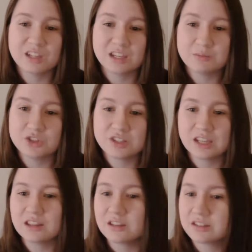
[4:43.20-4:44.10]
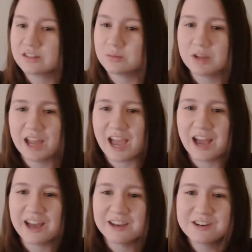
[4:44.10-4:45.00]
Just like the system that I
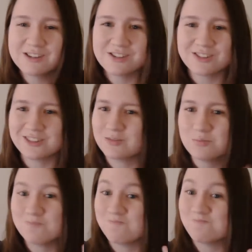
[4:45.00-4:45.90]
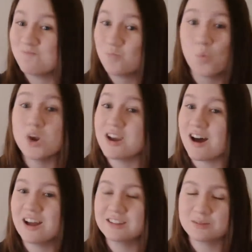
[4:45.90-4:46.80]
had just would
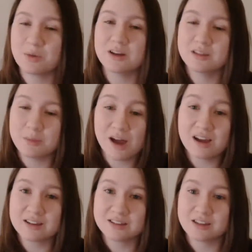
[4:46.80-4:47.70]
not spawn the box.